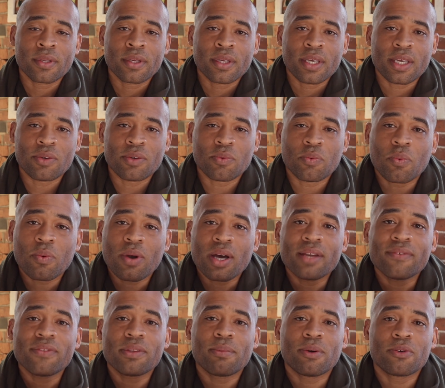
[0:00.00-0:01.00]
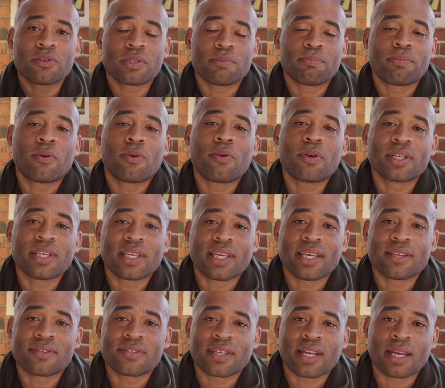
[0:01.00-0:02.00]
And one of the most important
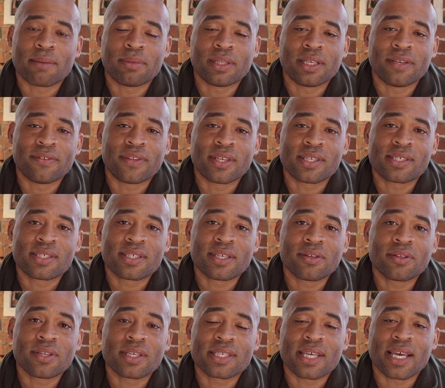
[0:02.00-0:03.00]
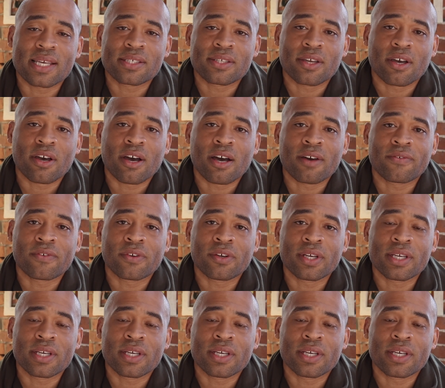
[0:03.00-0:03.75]
gifts that I believe that stillness has to offer